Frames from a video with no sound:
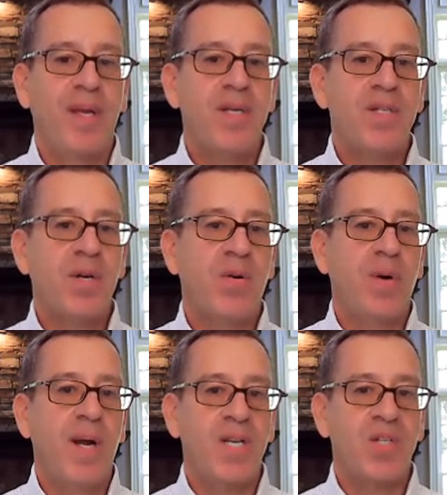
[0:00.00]

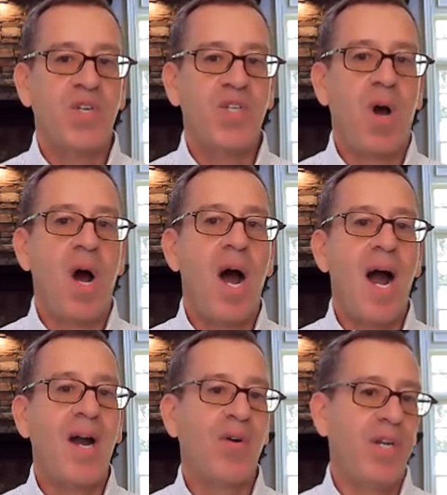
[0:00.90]
So as we saw,
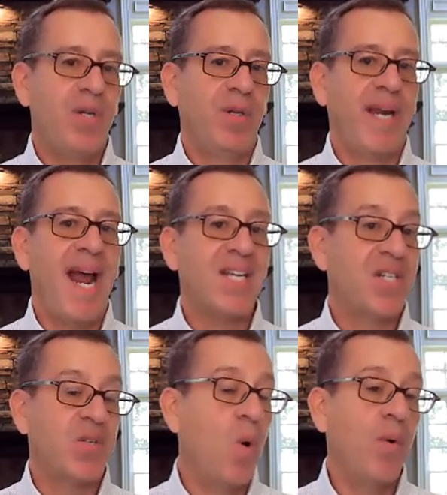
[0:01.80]
higher yielding
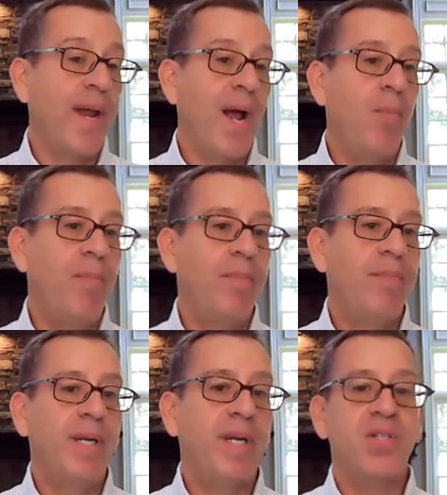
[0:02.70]
assets won't help
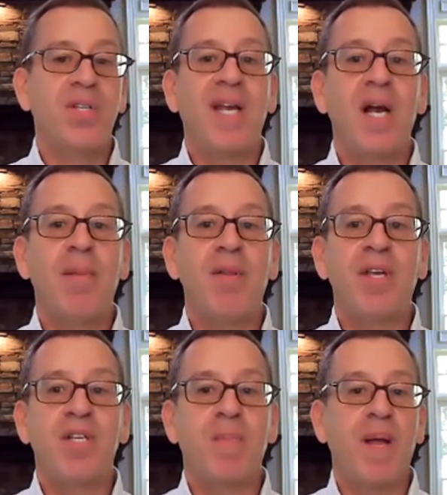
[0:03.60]
because they come at
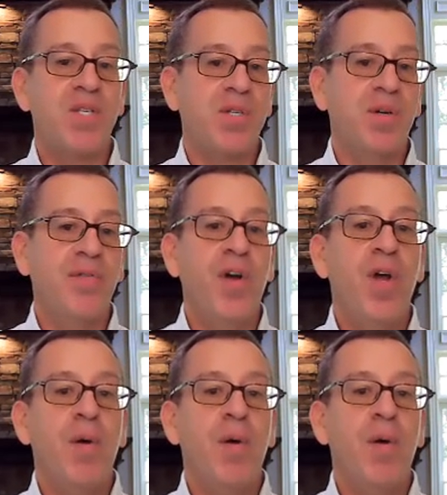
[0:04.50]
the expense of